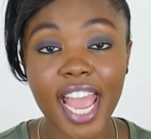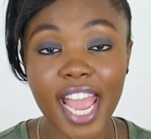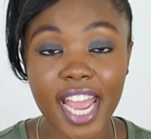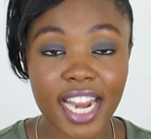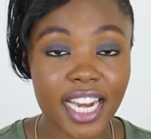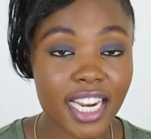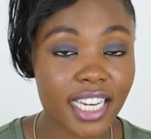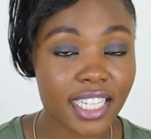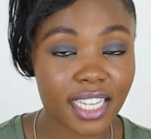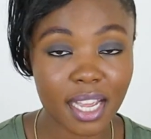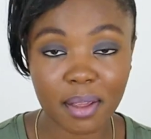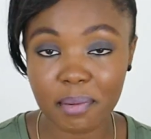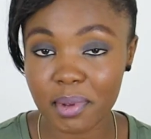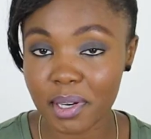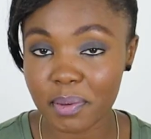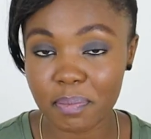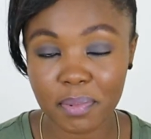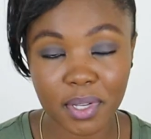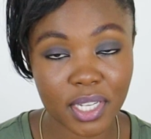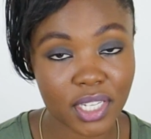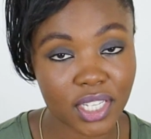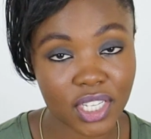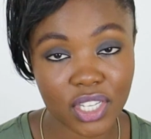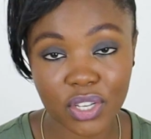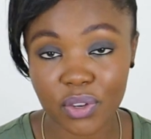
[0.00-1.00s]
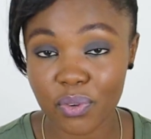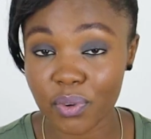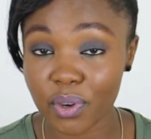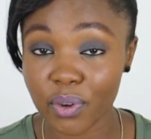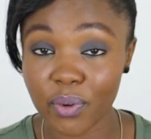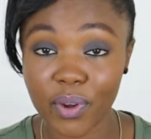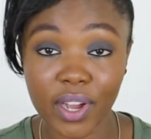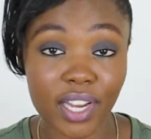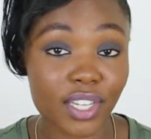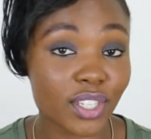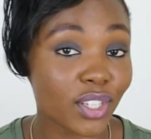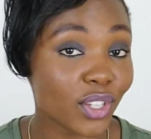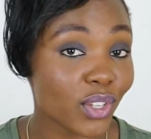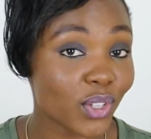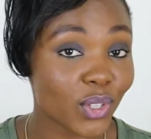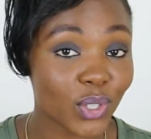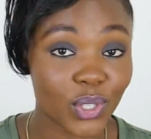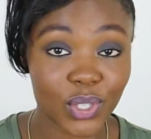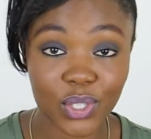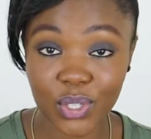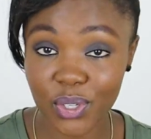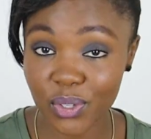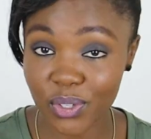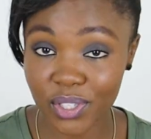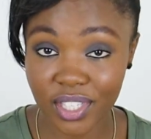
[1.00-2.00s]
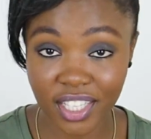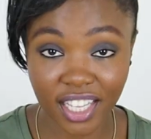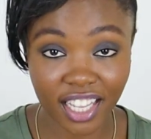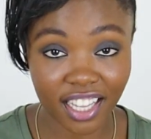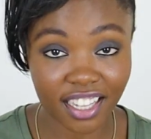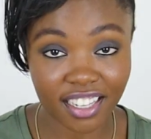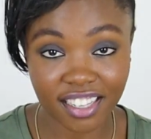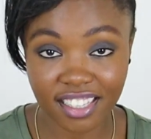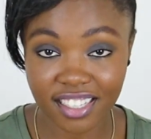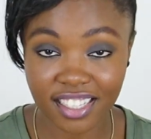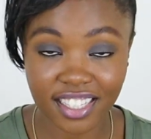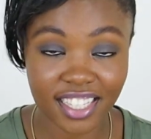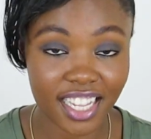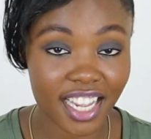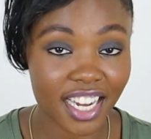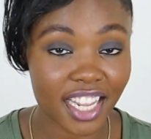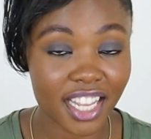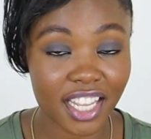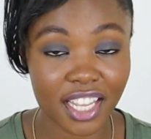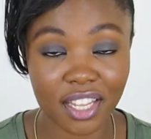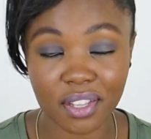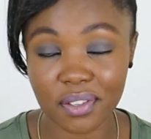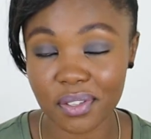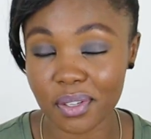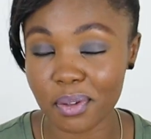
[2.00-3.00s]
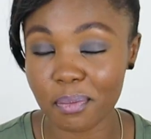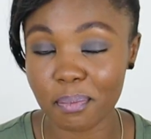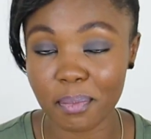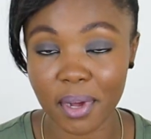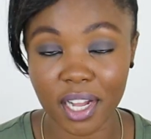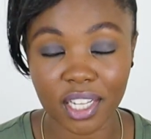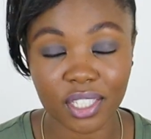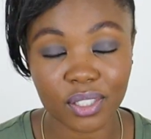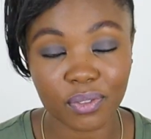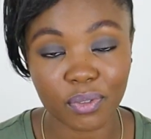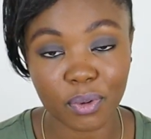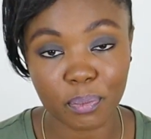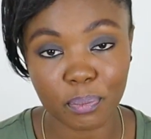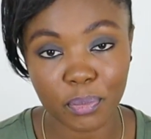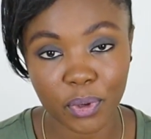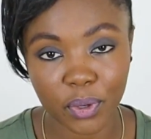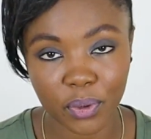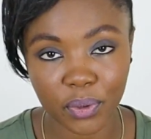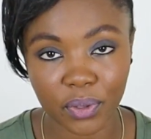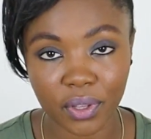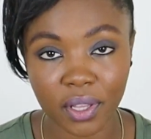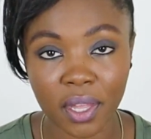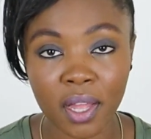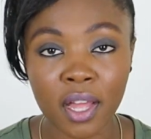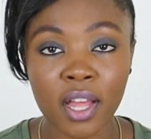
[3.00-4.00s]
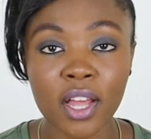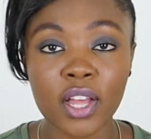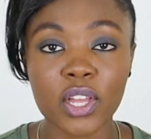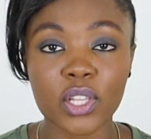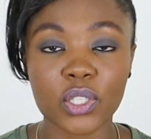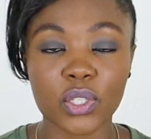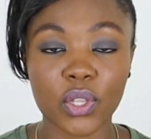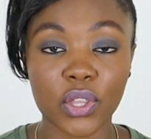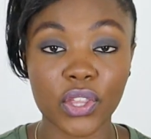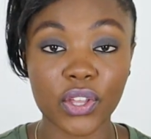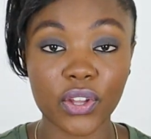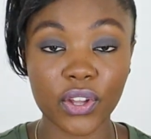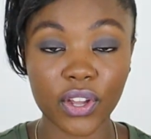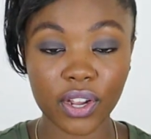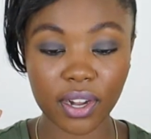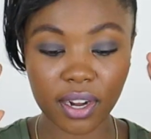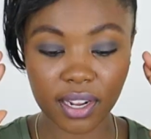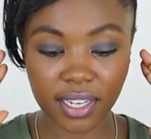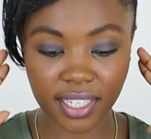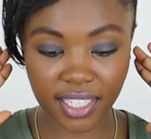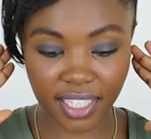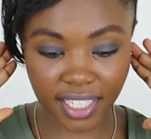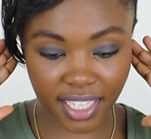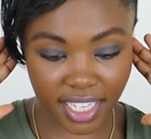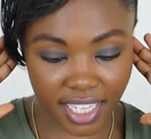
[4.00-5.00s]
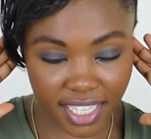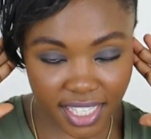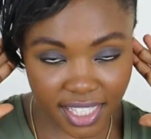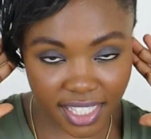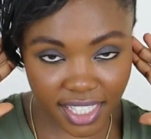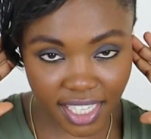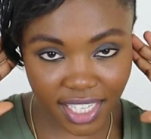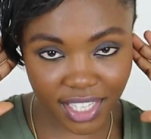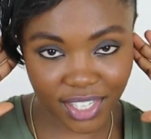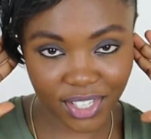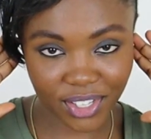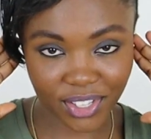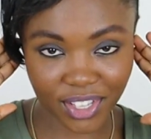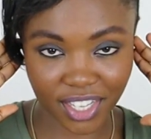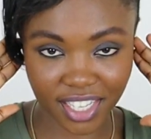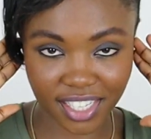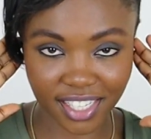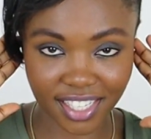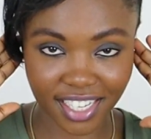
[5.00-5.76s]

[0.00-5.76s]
anytime in PTE you're required to use 2 skills, then it gives you marks for both. So you gotta listen to the